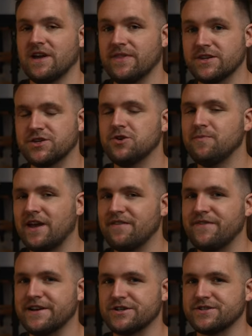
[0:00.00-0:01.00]
and the two main
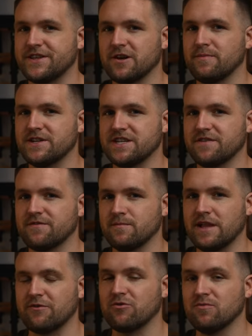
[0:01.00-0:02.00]
features that are missing from
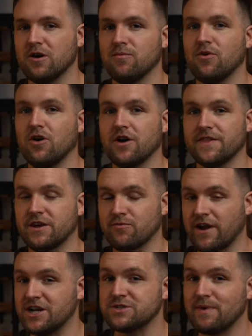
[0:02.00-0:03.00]
Lightroom Mobile are the
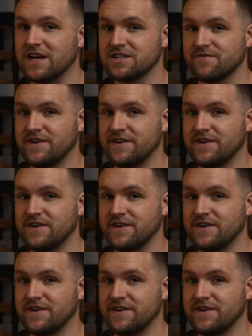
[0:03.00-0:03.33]
range mask